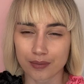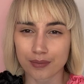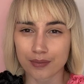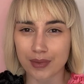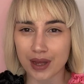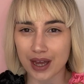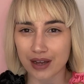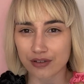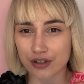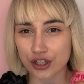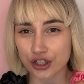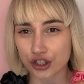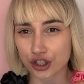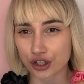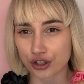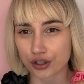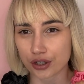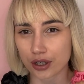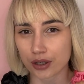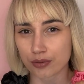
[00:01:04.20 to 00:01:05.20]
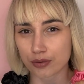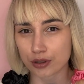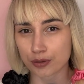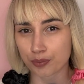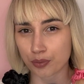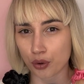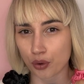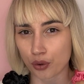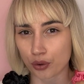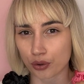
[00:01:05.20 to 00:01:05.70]
Mary Tudor was
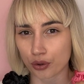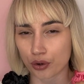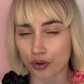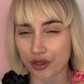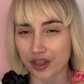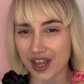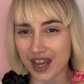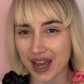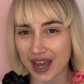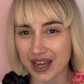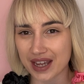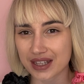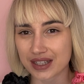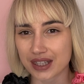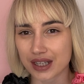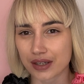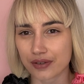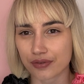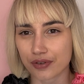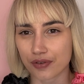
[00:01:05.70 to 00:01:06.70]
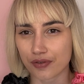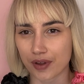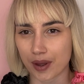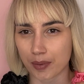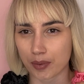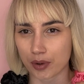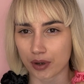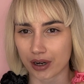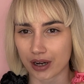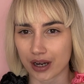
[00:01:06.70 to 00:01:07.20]
born on the 18th of
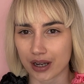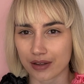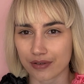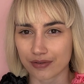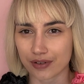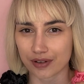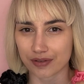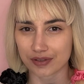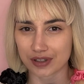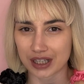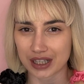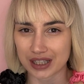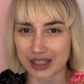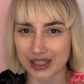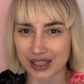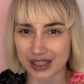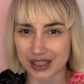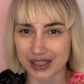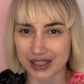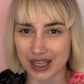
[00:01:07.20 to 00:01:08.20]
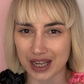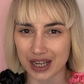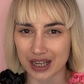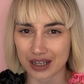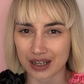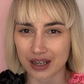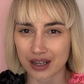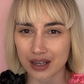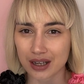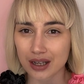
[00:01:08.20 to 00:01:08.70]
February
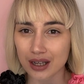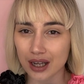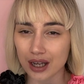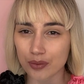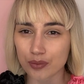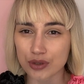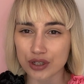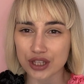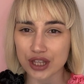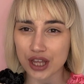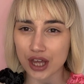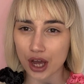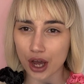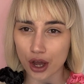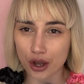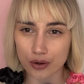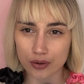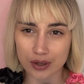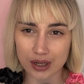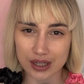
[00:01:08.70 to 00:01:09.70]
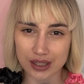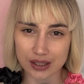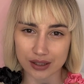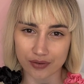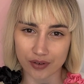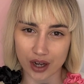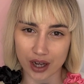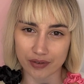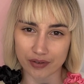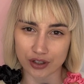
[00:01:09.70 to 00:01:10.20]
1516 and was the only
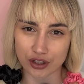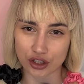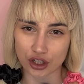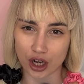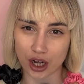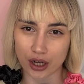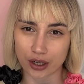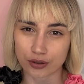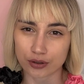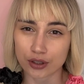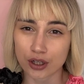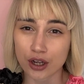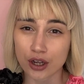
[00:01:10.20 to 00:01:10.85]
surviving child